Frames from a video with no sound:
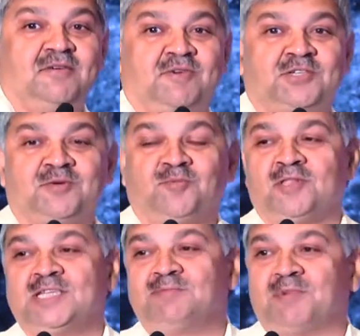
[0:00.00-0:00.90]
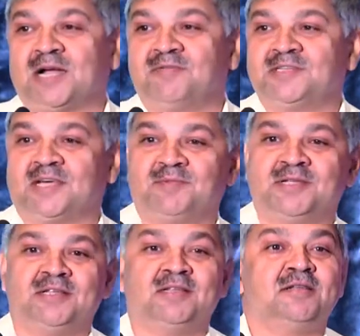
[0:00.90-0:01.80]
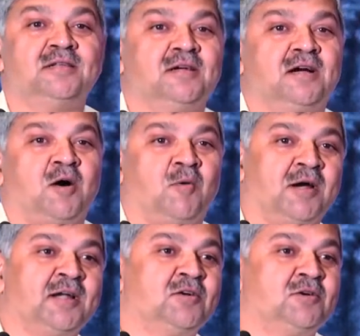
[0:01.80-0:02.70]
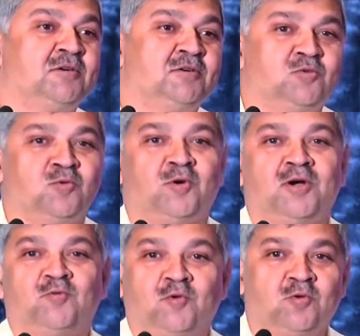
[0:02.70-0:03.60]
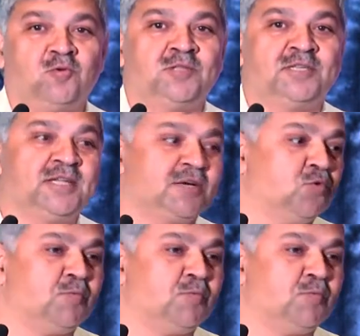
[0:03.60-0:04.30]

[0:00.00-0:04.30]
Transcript: First of all, these plants which are being awarded 2.42, these yet to